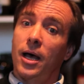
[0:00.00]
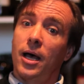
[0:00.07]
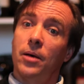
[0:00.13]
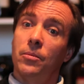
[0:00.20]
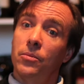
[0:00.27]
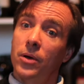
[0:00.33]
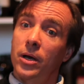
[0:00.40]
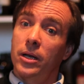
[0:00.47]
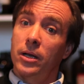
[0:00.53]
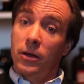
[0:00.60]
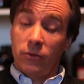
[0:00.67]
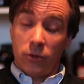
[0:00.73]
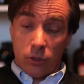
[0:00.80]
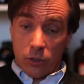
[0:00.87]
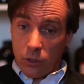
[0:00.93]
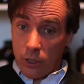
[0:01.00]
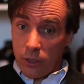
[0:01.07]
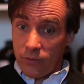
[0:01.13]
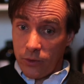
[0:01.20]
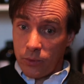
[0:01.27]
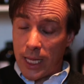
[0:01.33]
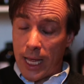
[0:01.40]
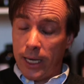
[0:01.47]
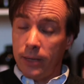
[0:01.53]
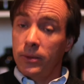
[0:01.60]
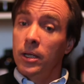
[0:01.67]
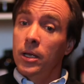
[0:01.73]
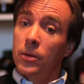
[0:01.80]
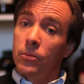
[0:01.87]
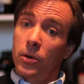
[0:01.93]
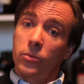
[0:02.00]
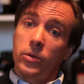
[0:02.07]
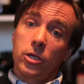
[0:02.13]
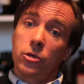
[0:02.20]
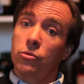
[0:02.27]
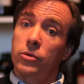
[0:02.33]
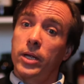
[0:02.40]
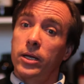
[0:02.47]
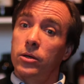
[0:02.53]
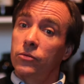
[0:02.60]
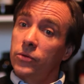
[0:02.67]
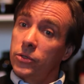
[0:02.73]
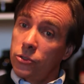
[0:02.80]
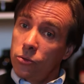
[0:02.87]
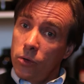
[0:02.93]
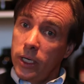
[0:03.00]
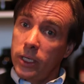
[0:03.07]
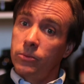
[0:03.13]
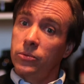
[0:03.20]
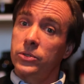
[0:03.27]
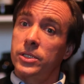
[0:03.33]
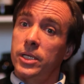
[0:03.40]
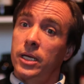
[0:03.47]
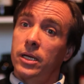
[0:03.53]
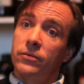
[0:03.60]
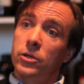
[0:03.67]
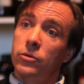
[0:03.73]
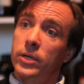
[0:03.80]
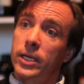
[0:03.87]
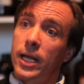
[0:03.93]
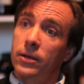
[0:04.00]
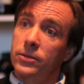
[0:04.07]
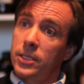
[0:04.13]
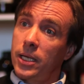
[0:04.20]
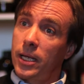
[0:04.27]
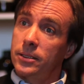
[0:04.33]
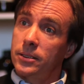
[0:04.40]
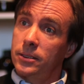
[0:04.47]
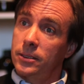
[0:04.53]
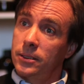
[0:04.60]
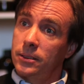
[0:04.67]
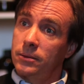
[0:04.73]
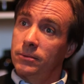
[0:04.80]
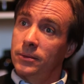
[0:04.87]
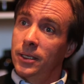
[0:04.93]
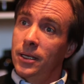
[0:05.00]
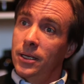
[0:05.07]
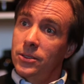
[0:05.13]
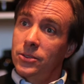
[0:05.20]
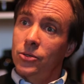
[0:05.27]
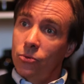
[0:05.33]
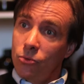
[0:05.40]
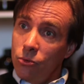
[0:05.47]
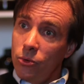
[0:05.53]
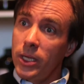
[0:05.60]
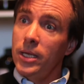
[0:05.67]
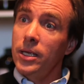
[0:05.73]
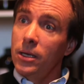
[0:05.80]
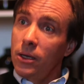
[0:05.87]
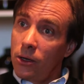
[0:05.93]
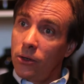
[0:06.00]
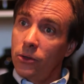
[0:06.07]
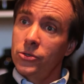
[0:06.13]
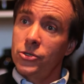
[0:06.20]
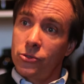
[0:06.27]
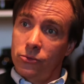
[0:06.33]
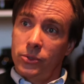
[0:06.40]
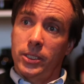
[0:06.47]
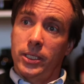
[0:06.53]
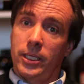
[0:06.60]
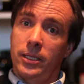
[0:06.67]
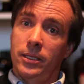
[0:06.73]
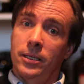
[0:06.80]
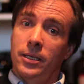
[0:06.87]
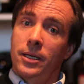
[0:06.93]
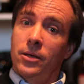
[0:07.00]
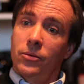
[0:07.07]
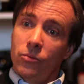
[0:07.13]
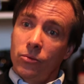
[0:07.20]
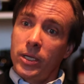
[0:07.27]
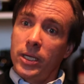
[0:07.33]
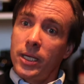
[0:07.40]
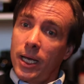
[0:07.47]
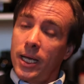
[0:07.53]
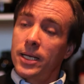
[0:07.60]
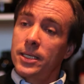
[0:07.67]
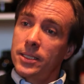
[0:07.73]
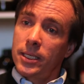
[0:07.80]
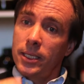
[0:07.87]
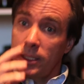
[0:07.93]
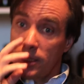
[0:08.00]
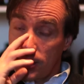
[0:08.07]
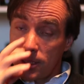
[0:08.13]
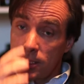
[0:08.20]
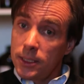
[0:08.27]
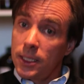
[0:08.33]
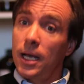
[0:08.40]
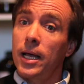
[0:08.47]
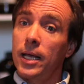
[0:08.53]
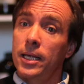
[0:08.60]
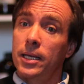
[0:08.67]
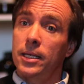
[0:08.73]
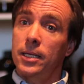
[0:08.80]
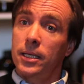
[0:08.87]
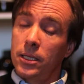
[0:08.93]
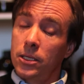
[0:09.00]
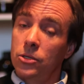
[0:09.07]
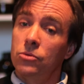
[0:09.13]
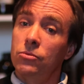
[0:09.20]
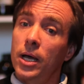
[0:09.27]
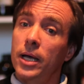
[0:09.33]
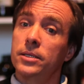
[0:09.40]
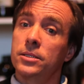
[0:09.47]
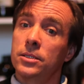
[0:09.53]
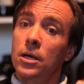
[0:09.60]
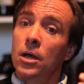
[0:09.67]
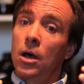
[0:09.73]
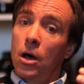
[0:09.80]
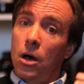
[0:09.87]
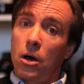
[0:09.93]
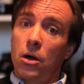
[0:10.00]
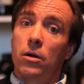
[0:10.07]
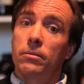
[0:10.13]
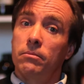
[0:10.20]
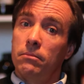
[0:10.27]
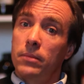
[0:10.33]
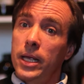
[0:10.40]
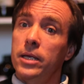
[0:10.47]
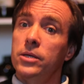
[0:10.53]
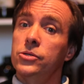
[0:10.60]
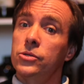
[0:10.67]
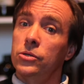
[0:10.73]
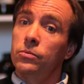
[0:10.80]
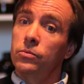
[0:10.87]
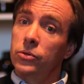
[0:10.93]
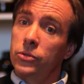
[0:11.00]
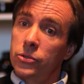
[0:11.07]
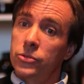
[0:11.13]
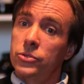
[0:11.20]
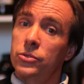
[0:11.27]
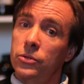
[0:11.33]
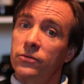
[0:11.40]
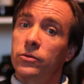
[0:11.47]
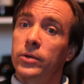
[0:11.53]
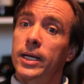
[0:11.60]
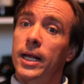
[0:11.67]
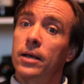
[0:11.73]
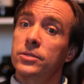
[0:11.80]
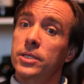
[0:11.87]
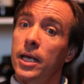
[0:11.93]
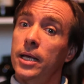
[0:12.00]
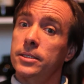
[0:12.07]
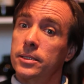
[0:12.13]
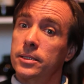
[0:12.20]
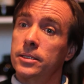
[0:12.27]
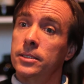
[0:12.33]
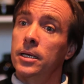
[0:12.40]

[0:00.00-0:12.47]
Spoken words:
but of the planet, but we create over 20% of the greenhouse gases. So we culturally, we as a society in the US are a major producer of greenhouse gases.